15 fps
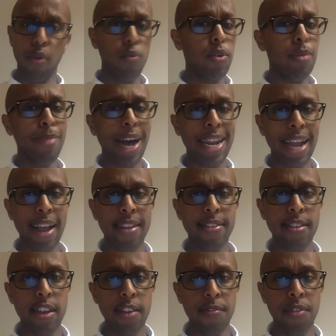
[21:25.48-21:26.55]
we might
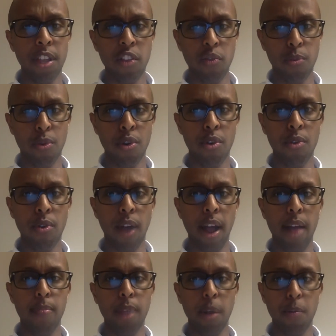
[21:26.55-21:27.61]
ask if this
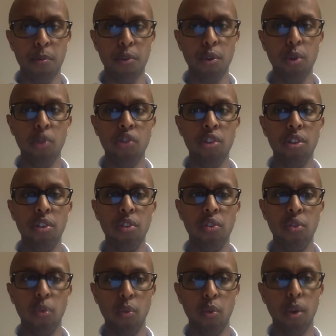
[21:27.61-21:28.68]
program
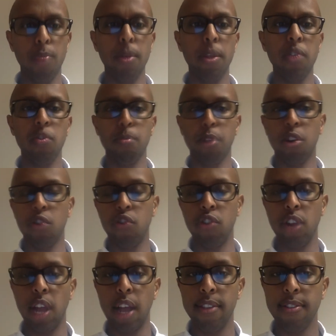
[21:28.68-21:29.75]
approaches women's
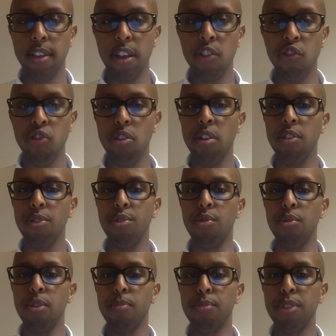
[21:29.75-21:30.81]
marginalization
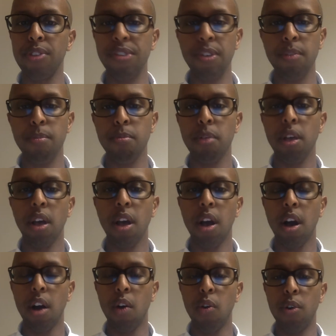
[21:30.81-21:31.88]
through the prism
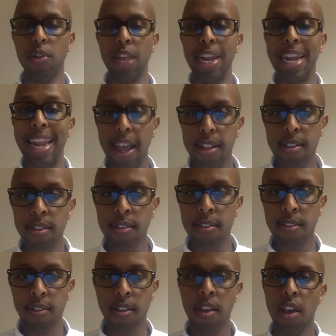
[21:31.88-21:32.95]
or the
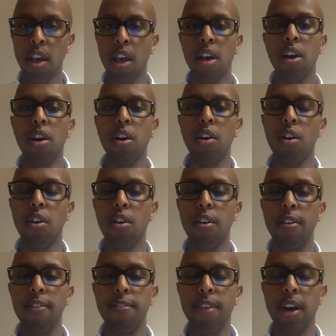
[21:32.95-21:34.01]
lens
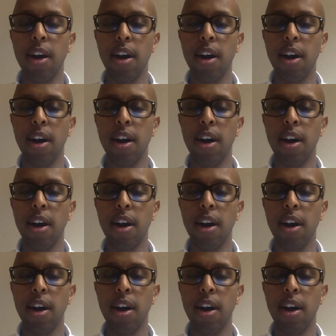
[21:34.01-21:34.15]
of